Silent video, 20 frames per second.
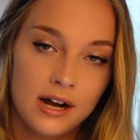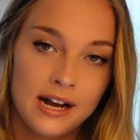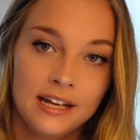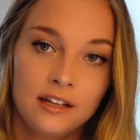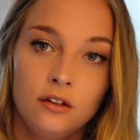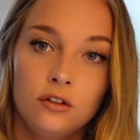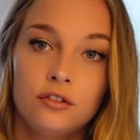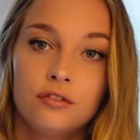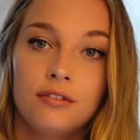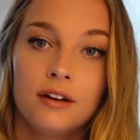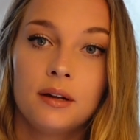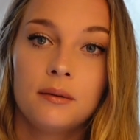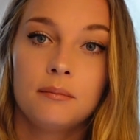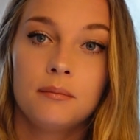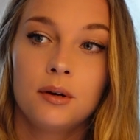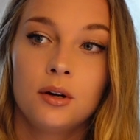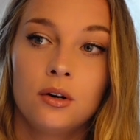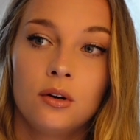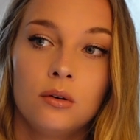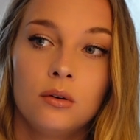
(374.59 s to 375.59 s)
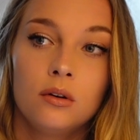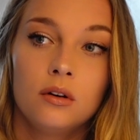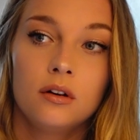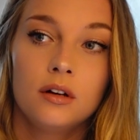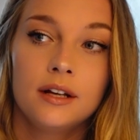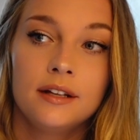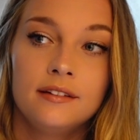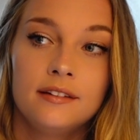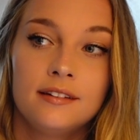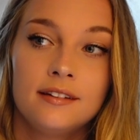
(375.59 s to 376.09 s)
I use Venmo
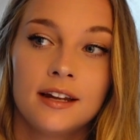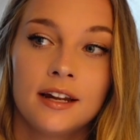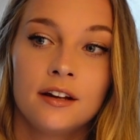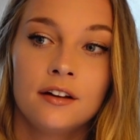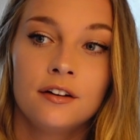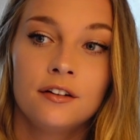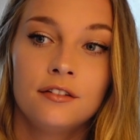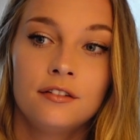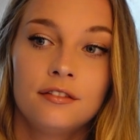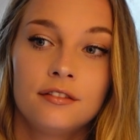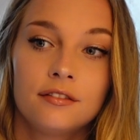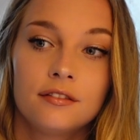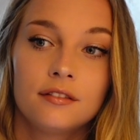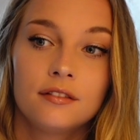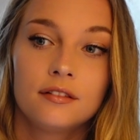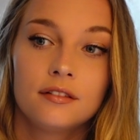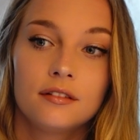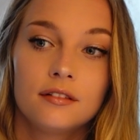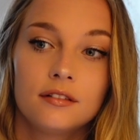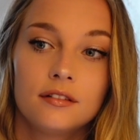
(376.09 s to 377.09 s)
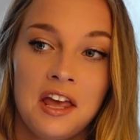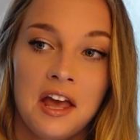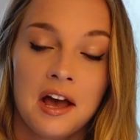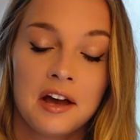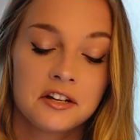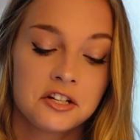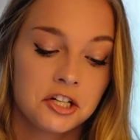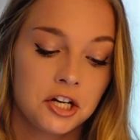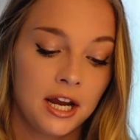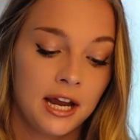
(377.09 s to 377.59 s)
instead of
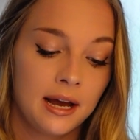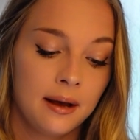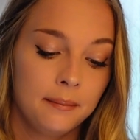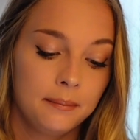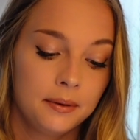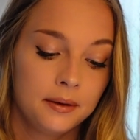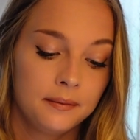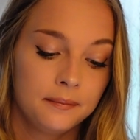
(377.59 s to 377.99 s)
Cash App.